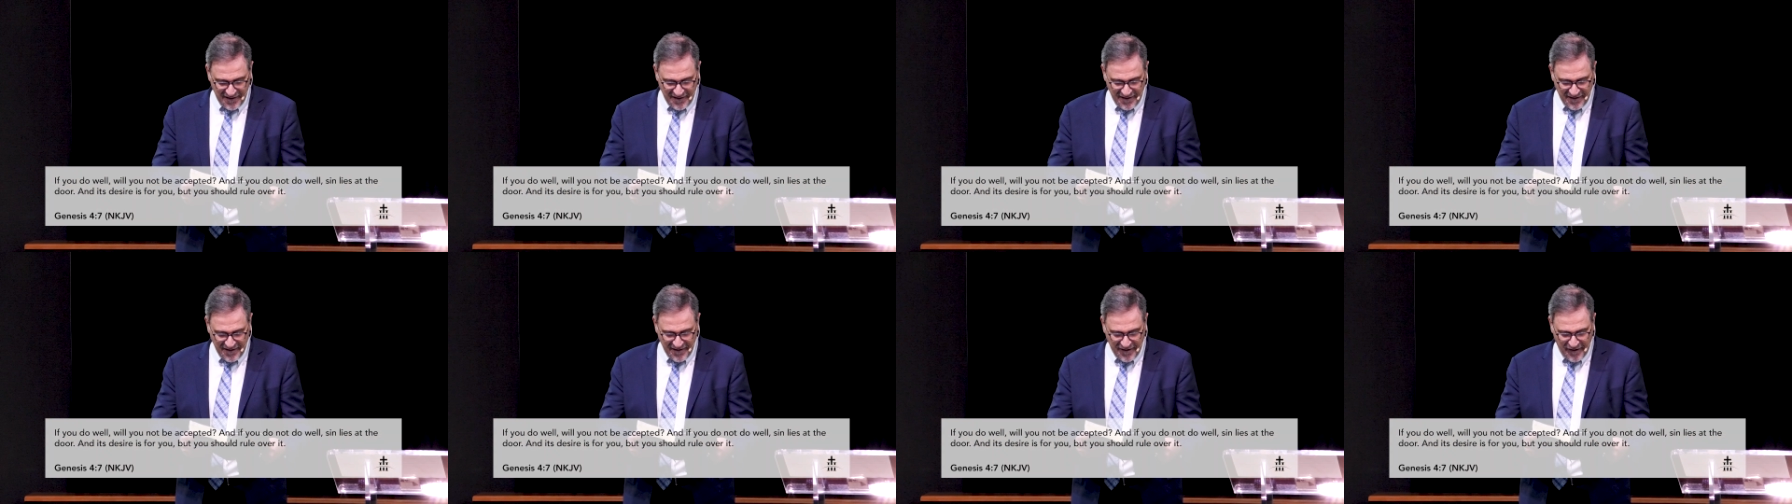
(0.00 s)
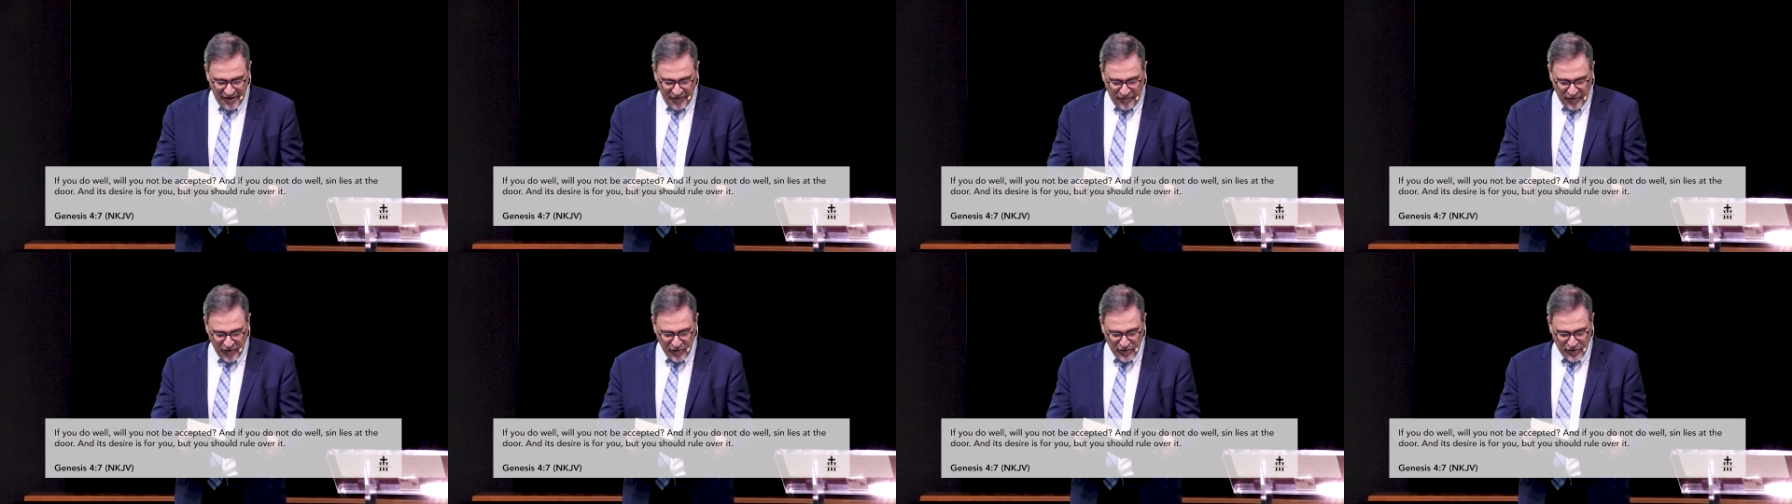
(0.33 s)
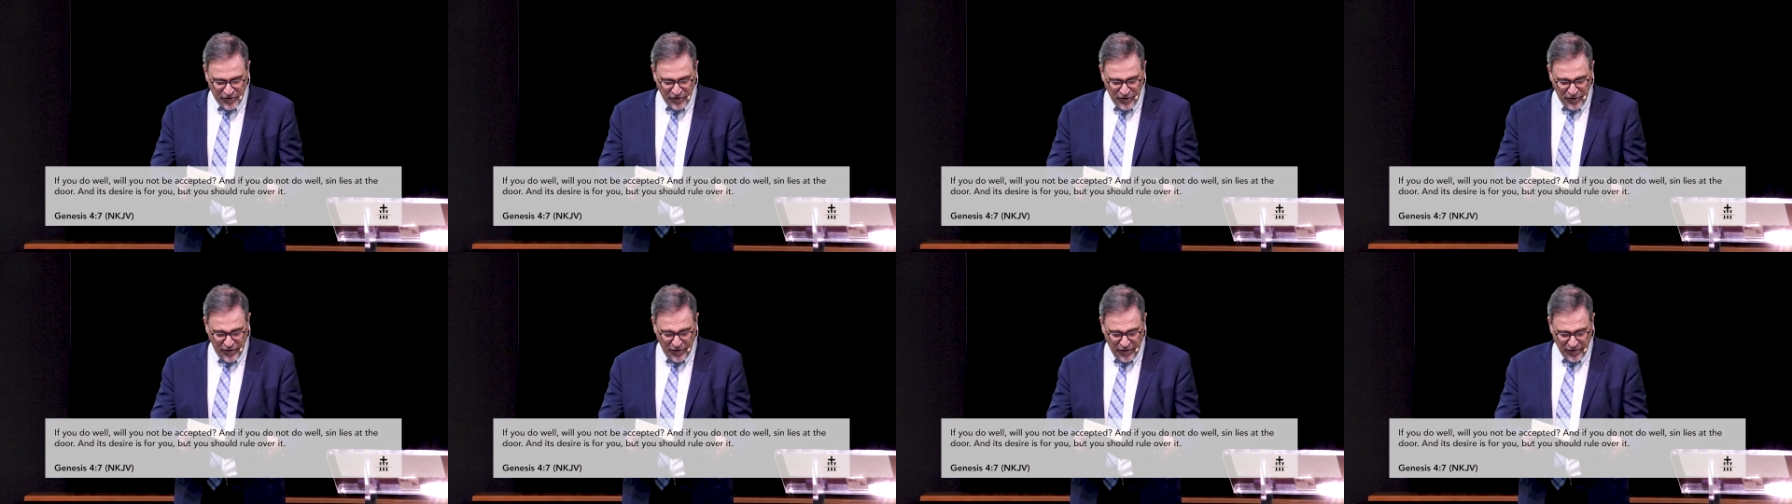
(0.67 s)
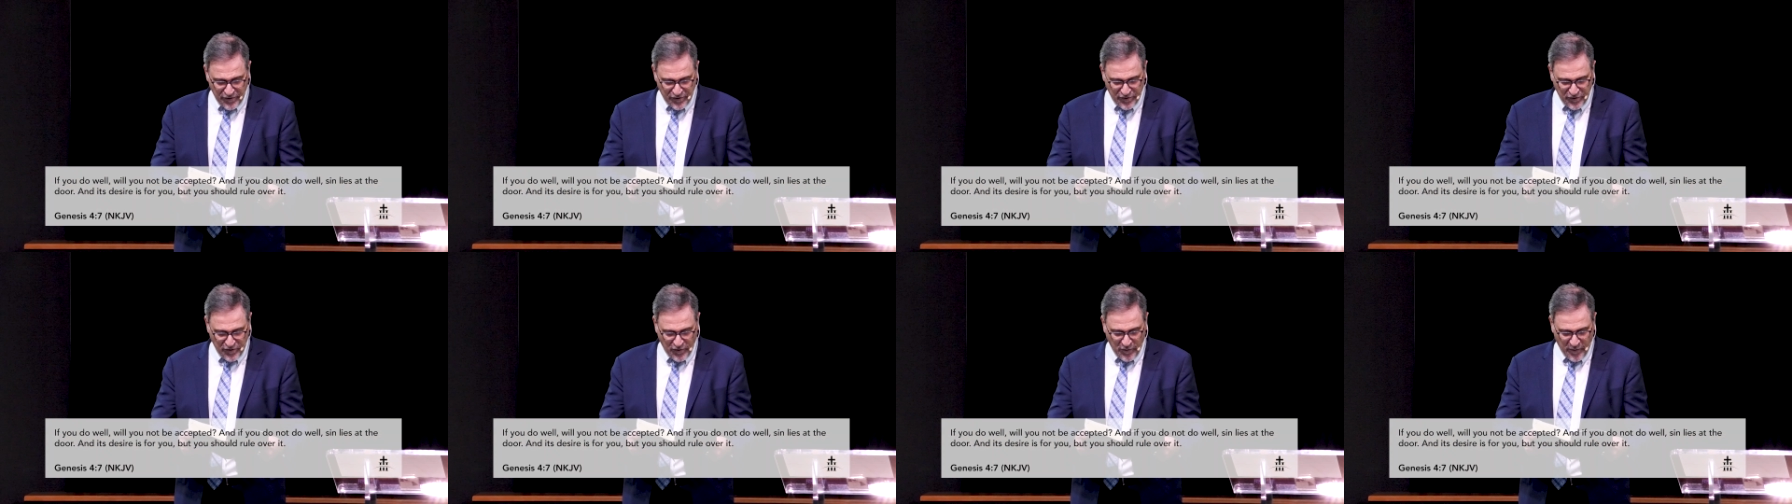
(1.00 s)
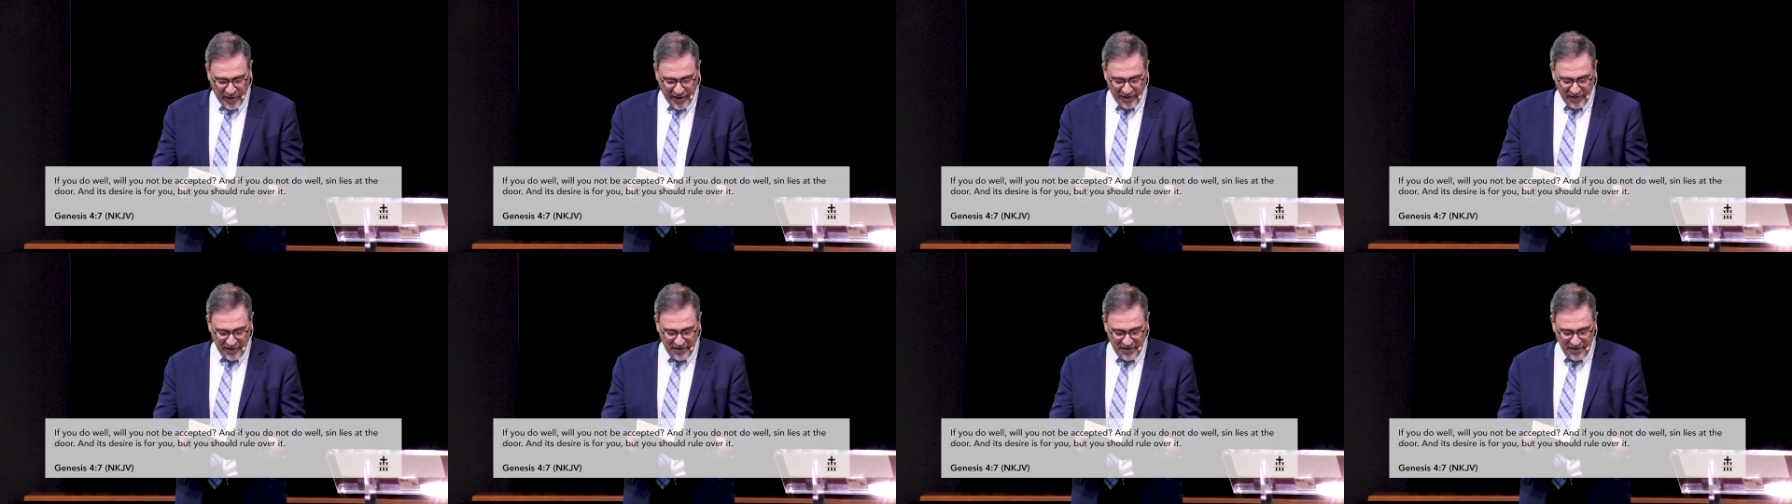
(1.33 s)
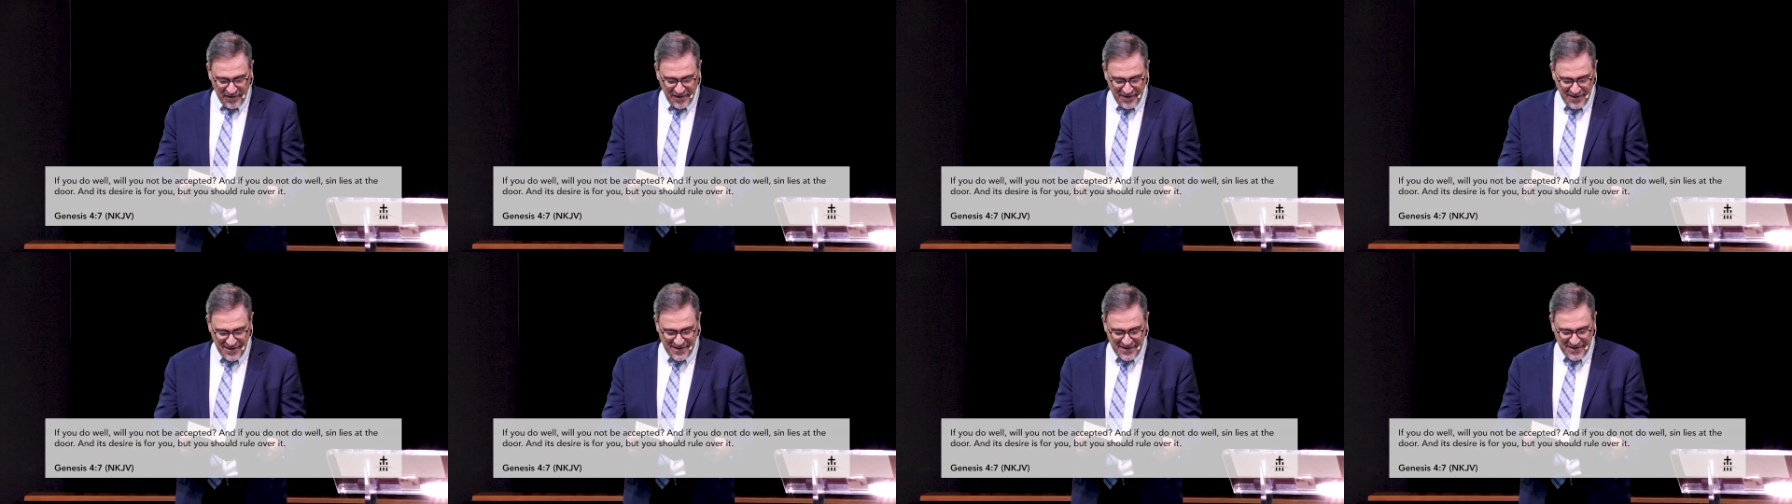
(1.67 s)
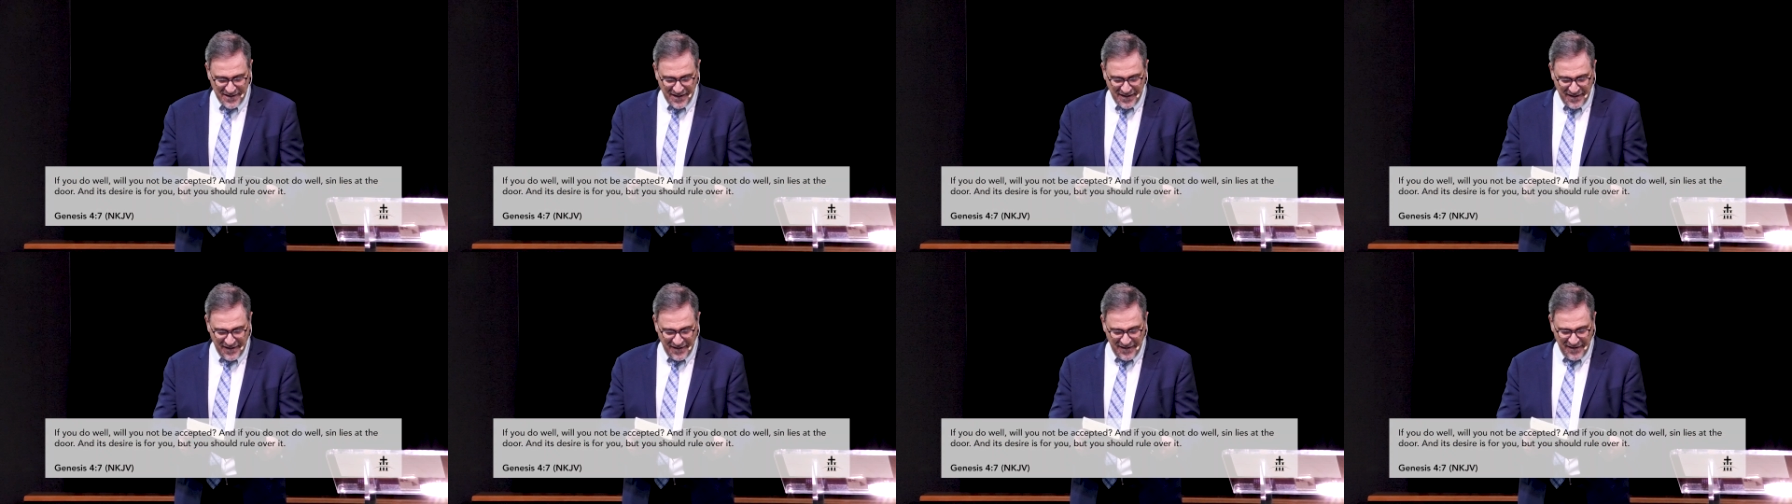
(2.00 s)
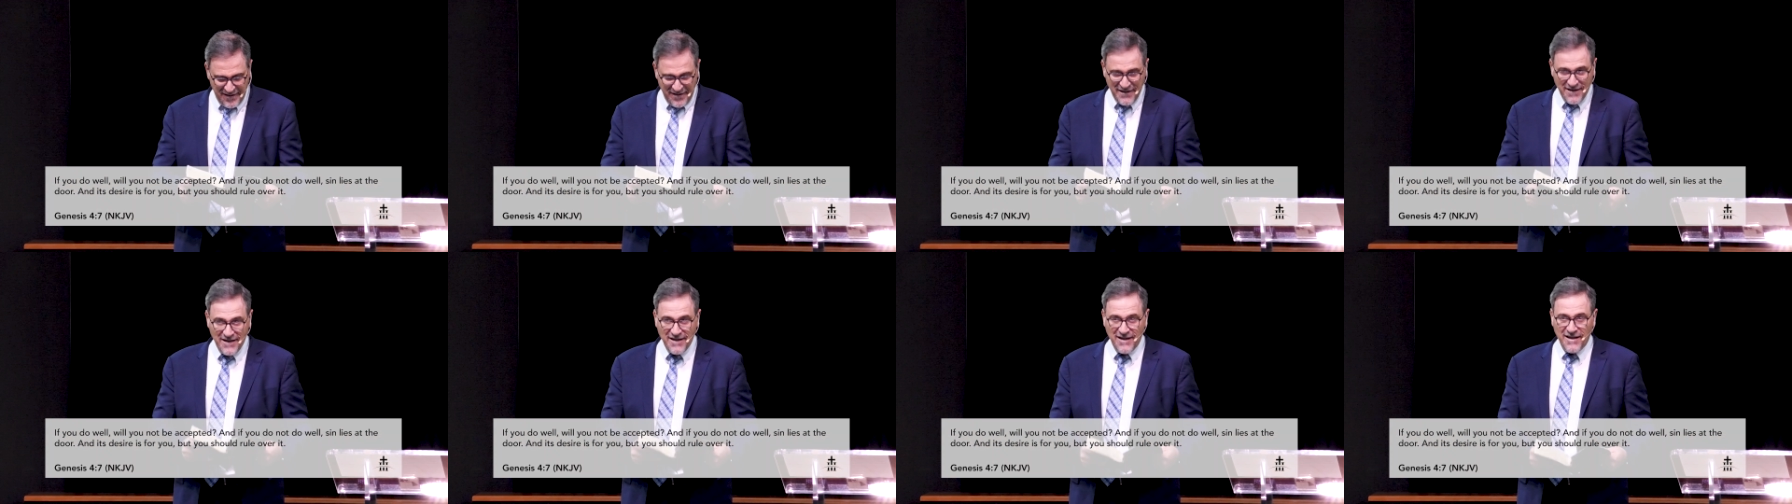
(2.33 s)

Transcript: And if you do not do well, sin